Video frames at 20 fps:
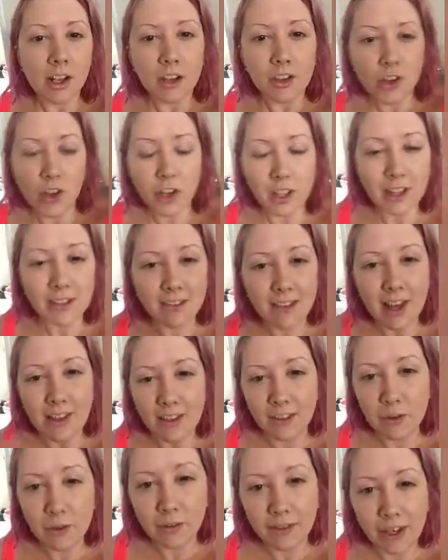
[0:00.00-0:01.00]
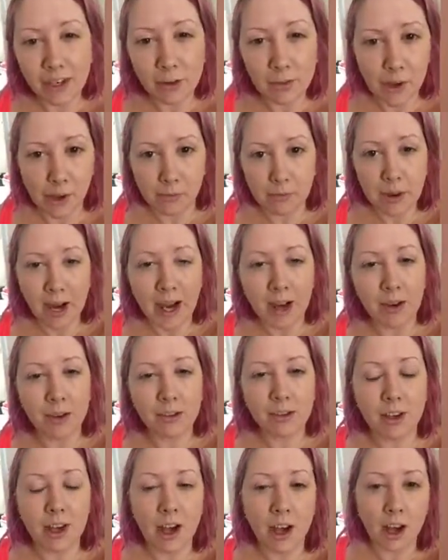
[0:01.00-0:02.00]
So I'm going to set this with a little bit of
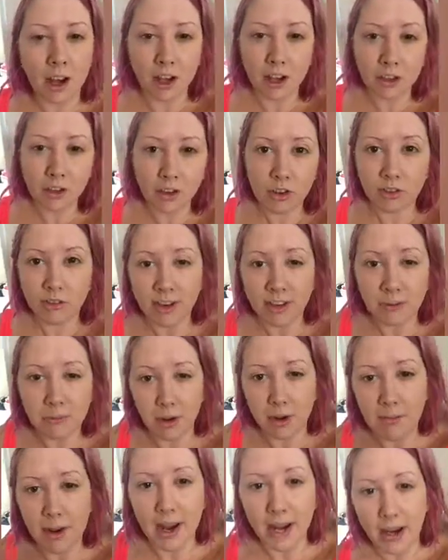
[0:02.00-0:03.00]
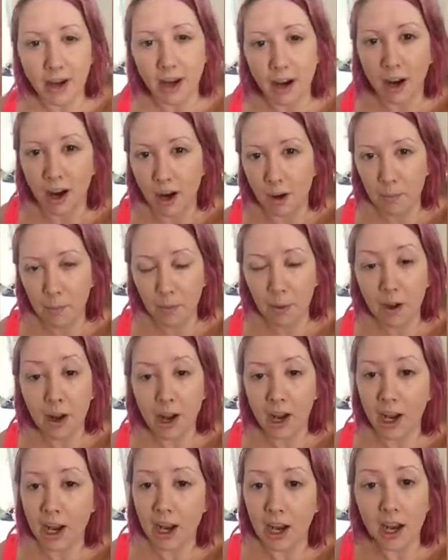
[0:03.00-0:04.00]
powder, do the rest of my makeup,
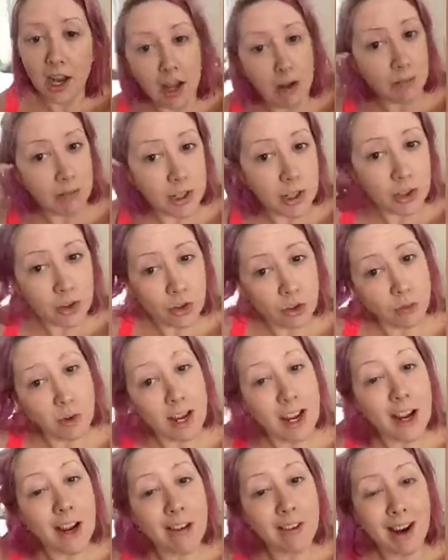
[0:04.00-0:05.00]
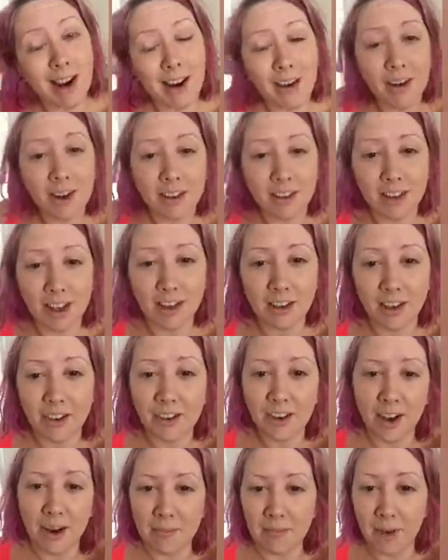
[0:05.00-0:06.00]
sort my hair out, and then
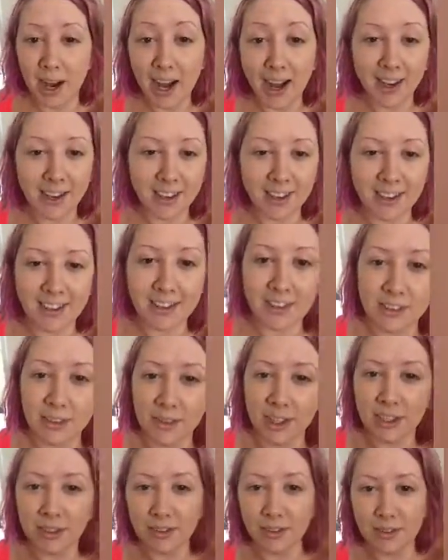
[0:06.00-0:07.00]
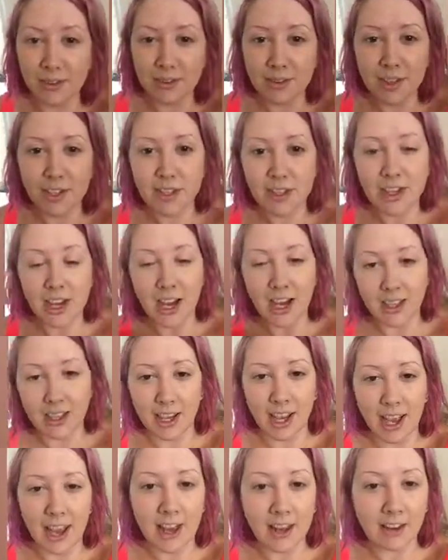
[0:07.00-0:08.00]
I'll come back and do a little chat at
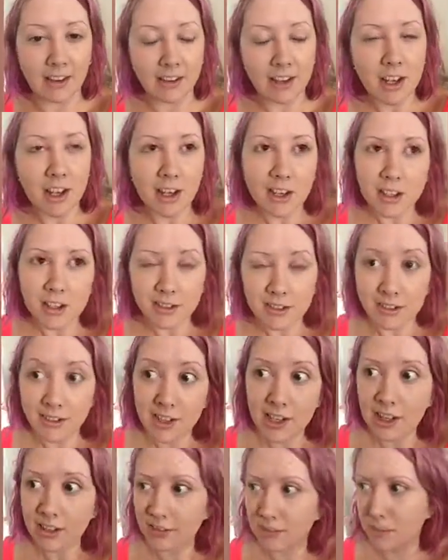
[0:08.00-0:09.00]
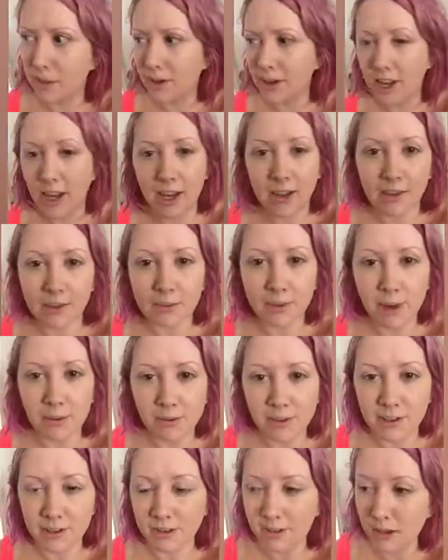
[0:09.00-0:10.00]
the end. Sorry that it's been
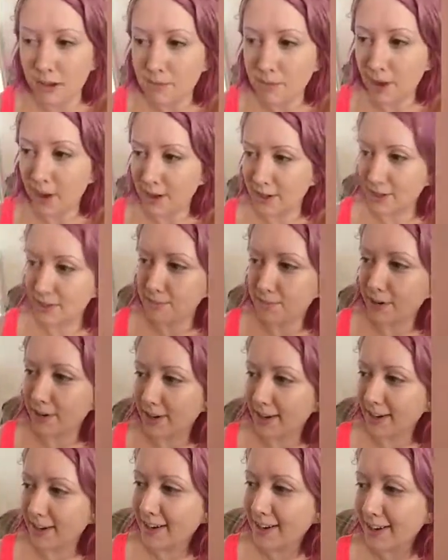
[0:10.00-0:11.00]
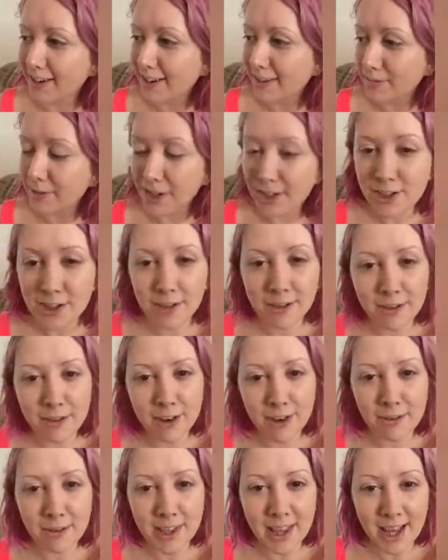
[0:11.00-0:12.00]
interrupted so much by my
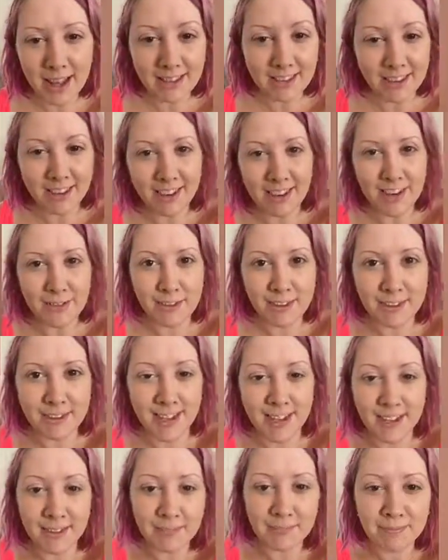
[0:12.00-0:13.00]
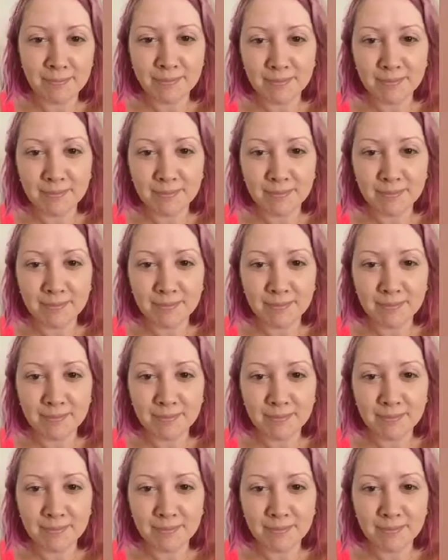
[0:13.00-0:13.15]
children, but that's life, isn't it?